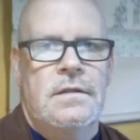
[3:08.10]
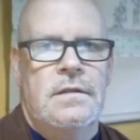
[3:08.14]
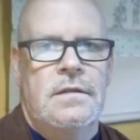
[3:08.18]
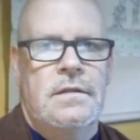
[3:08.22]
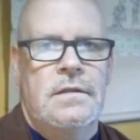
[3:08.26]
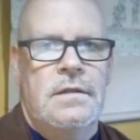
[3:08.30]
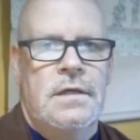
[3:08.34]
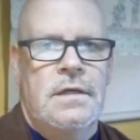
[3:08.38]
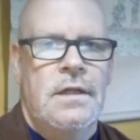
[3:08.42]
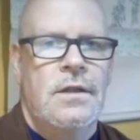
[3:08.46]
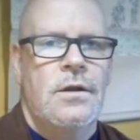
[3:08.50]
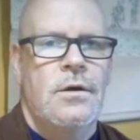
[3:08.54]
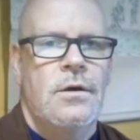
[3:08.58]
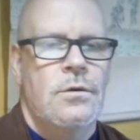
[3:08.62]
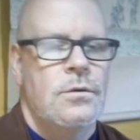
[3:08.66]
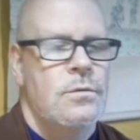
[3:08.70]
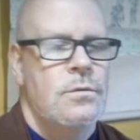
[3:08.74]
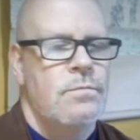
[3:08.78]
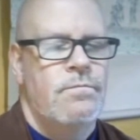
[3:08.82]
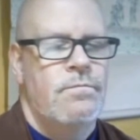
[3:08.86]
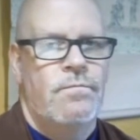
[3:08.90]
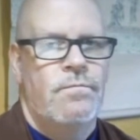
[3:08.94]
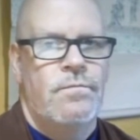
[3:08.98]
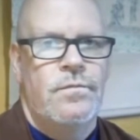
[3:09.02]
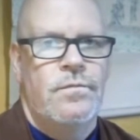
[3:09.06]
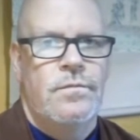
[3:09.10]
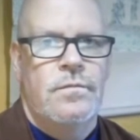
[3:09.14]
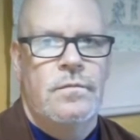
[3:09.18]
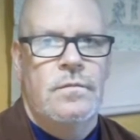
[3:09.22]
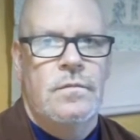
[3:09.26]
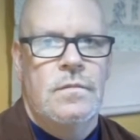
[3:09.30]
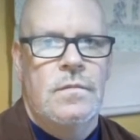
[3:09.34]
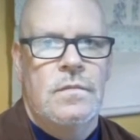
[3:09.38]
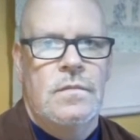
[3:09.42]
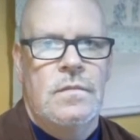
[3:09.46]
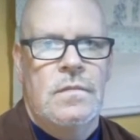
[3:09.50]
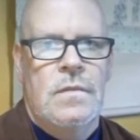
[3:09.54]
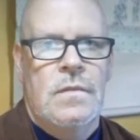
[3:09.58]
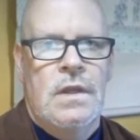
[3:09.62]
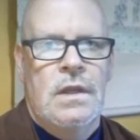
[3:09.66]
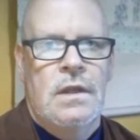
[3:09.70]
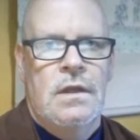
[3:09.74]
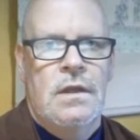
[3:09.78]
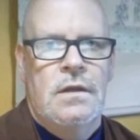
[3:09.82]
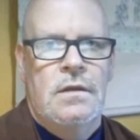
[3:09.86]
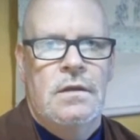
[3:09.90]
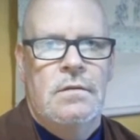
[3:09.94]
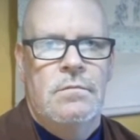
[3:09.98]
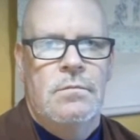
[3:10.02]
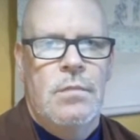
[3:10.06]
Hello.
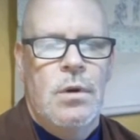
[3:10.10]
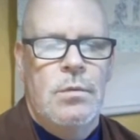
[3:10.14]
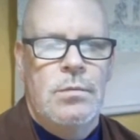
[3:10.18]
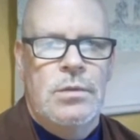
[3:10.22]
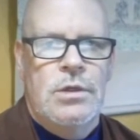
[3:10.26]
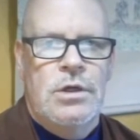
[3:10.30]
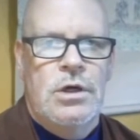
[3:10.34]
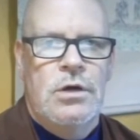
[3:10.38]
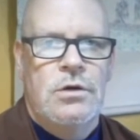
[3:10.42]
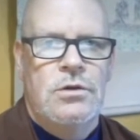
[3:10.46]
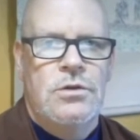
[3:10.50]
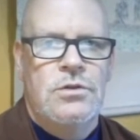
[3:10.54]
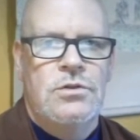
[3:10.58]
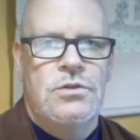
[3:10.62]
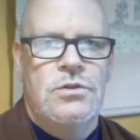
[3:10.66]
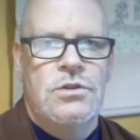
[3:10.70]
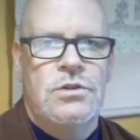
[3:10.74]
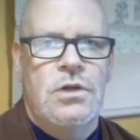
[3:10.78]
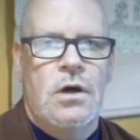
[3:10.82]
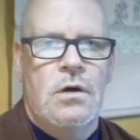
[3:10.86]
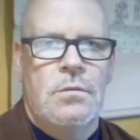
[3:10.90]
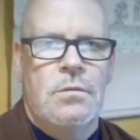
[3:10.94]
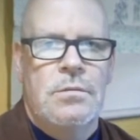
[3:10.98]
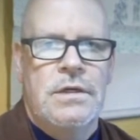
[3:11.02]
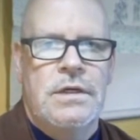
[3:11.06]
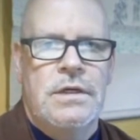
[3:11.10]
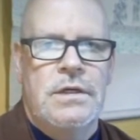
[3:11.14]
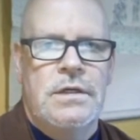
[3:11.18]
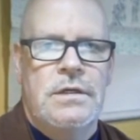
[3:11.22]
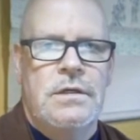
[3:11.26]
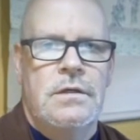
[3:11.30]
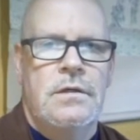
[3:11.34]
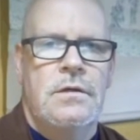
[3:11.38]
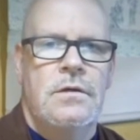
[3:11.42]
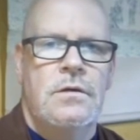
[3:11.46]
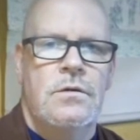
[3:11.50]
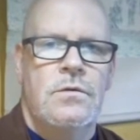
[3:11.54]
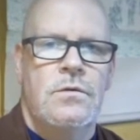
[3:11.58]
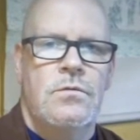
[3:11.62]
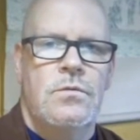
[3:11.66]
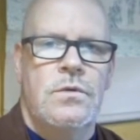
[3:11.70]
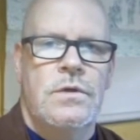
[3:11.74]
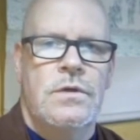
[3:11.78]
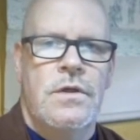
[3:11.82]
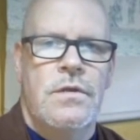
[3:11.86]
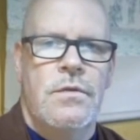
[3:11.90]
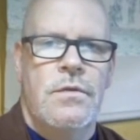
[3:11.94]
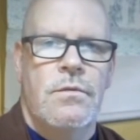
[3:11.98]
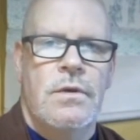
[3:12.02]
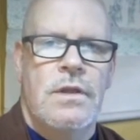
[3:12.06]
A moment ago you saw me
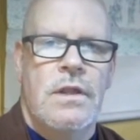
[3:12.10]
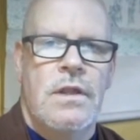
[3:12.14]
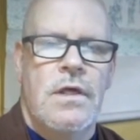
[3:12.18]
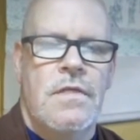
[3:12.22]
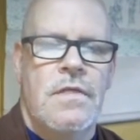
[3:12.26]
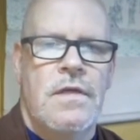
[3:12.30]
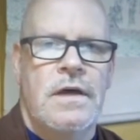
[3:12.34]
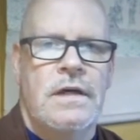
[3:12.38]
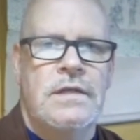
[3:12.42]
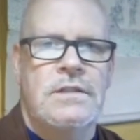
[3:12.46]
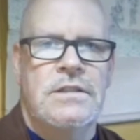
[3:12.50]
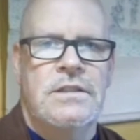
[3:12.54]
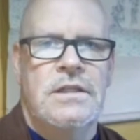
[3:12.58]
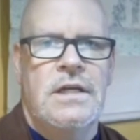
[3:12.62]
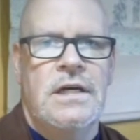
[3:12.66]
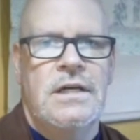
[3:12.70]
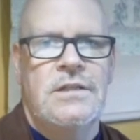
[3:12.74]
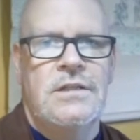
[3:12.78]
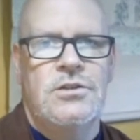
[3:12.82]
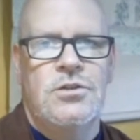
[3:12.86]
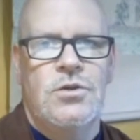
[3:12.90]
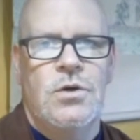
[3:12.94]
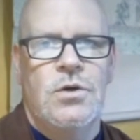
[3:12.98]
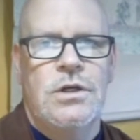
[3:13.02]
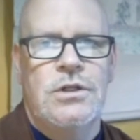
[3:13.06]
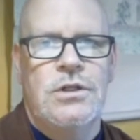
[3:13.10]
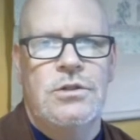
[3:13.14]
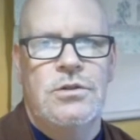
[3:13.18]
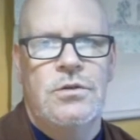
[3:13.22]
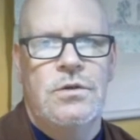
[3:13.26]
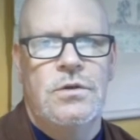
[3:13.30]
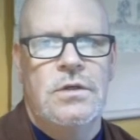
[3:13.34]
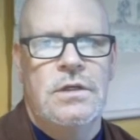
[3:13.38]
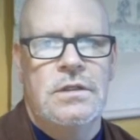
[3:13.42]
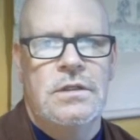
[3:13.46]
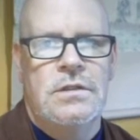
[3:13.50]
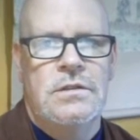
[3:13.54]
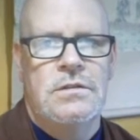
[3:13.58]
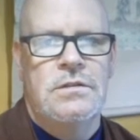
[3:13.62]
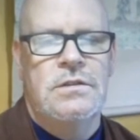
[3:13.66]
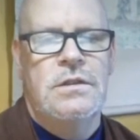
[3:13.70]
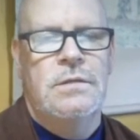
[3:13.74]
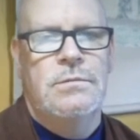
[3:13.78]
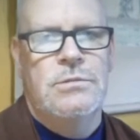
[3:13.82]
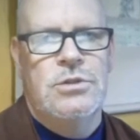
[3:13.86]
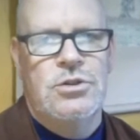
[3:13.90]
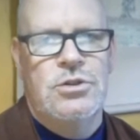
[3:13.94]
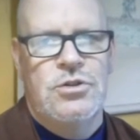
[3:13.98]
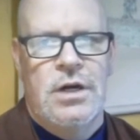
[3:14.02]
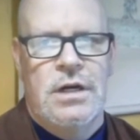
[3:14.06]
with one of the things that I enjoy doing and
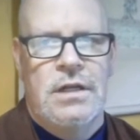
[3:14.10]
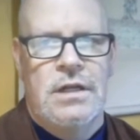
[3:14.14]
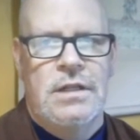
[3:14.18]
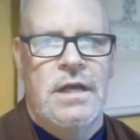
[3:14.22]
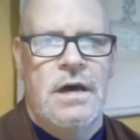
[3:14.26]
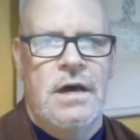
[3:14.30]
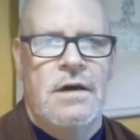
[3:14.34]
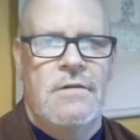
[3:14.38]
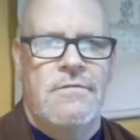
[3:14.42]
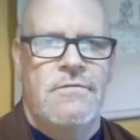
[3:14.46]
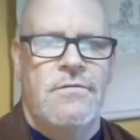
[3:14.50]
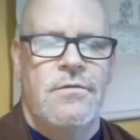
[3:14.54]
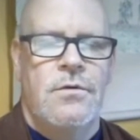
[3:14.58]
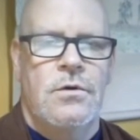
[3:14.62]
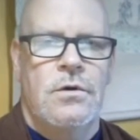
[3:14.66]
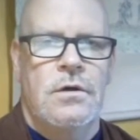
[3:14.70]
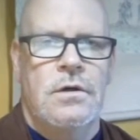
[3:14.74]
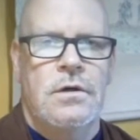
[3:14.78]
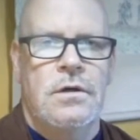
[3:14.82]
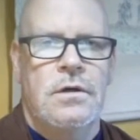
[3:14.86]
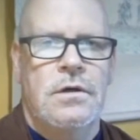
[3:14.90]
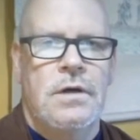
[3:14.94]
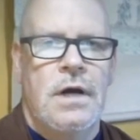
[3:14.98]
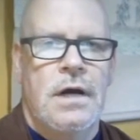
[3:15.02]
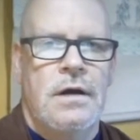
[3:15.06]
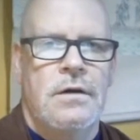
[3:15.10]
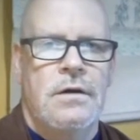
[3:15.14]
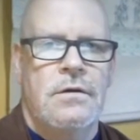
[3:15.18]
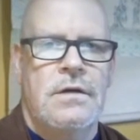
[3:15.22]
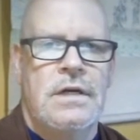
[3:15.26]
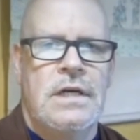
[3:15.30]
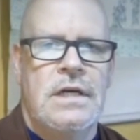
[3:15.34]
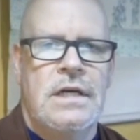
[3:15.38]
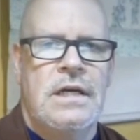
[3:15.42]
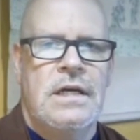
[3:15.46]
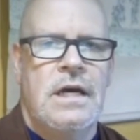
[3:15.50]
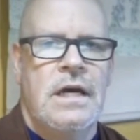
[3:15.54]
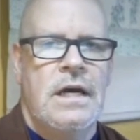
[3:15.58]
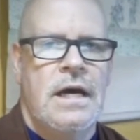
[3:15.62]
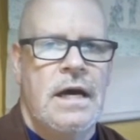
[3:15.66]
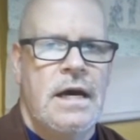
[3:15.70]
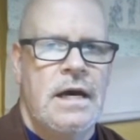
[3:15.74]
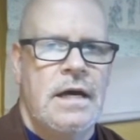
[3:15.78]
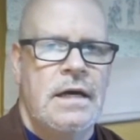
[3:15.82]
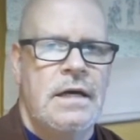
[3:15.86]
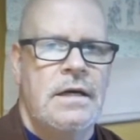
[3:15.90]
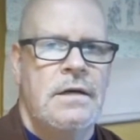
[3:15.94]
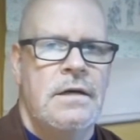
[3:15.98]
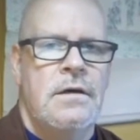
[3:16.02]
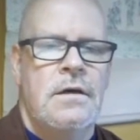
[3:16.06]
demonstrating that for our
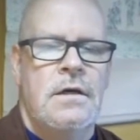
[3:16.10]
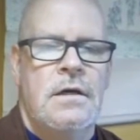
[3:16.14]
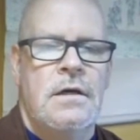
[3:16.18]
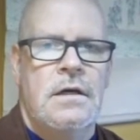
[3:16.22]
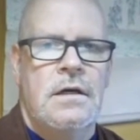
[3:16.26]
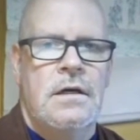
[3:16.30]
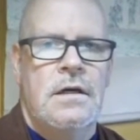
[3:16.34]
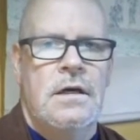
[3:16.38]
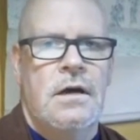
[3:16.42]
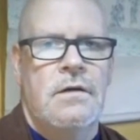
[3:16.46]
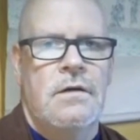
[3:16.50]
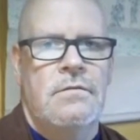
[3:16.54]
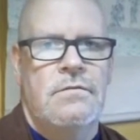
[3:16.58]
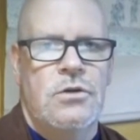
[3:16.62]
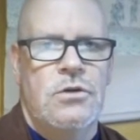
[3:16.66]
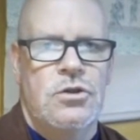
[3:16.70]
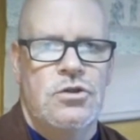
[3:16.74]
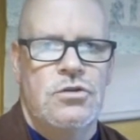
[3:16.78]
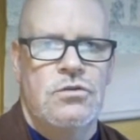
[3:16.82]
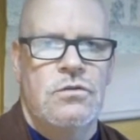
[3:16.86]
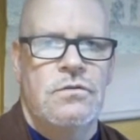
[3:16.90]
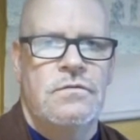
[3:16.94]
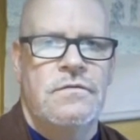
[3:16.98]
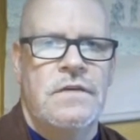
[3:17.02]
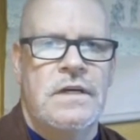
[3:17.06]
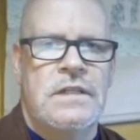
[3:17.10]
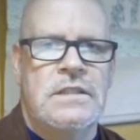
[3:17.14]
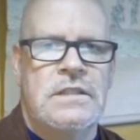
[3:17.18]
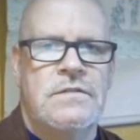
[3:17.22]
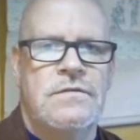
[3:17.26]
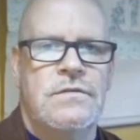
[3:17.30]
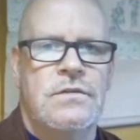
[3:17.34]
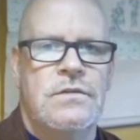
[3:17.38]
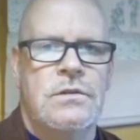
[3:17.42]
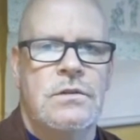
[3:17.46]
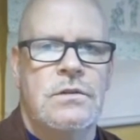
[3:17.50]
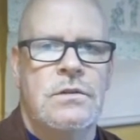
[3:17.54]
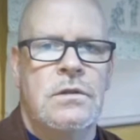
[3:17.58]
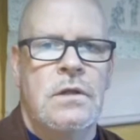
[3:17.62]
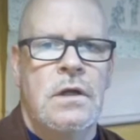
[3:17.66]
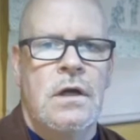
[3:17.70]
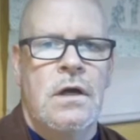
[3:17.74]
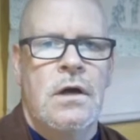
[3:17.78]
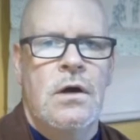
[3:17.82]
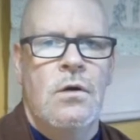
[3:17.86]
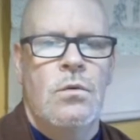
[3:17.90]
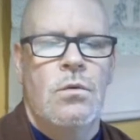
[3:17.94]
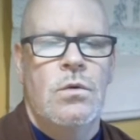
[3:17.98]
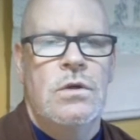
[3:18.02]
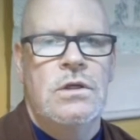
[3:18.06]
Ikigai, our virtual festival.
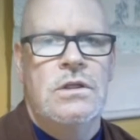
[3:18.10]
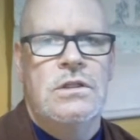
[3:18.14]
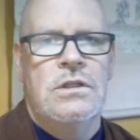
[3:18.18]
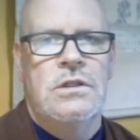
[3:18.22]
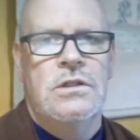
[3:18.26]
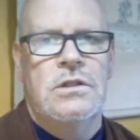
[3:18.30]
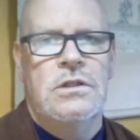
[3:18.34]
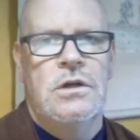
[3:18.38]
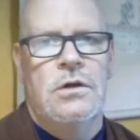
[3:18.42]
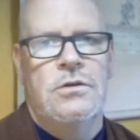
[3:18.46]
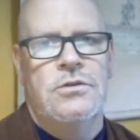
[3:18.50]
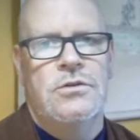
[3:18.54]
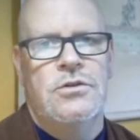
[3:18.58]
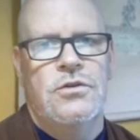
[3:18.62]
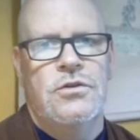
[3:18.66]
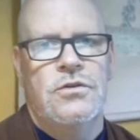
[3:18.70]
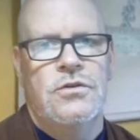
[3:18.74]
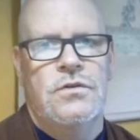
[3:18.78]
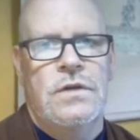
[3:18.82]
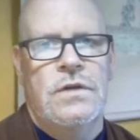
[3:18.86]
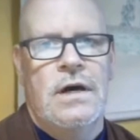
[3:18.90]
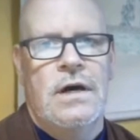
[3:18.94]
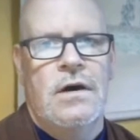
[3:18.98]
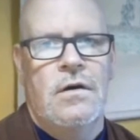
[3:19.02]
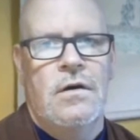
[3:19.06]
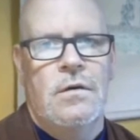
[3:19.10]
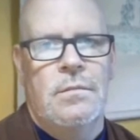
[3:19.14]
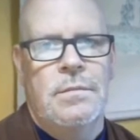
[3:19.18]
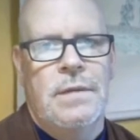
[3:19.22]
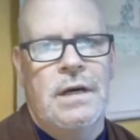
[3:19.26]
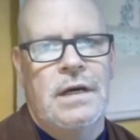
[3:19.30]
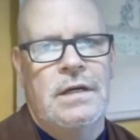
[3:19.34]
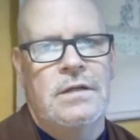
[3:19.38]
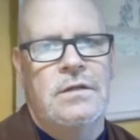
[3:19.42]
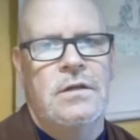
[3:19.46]
Wanted to talk to you now about